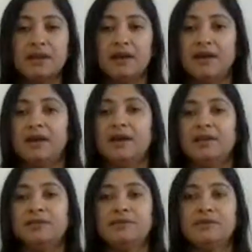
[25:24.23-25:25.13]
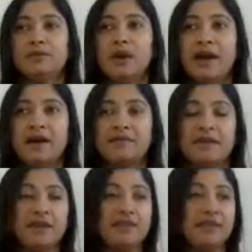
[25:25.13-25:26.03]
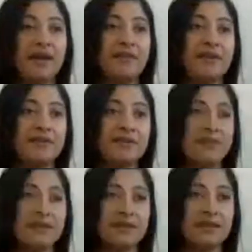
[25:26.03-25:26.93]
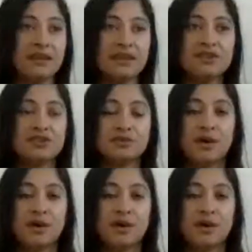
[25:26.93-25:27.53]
If you have any thyroid related issue,